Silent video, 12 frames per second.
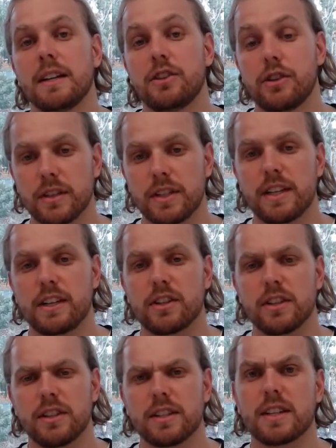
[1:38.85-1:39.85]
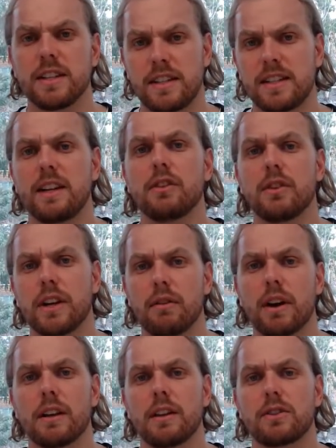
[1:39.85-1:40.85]
jurisdictions considering
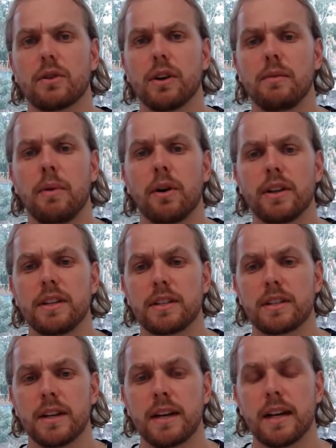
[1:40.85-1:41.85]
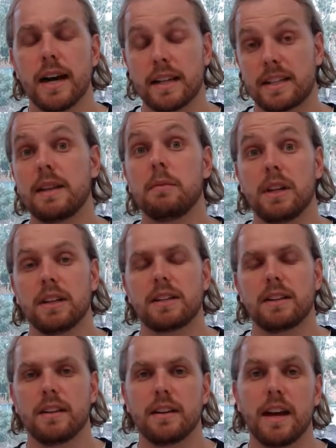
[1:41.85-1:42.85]
regulatory bodies similar
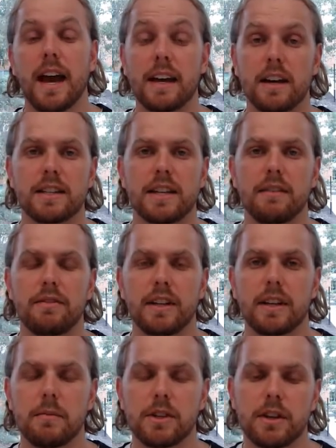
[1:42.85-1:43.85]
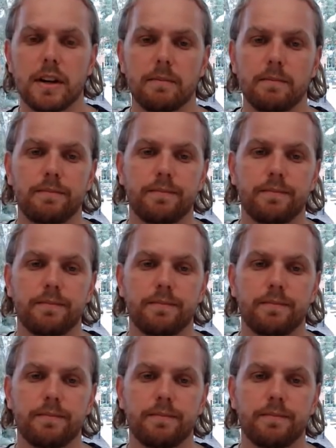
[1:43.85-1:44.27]
to the AI Safety Commissioner.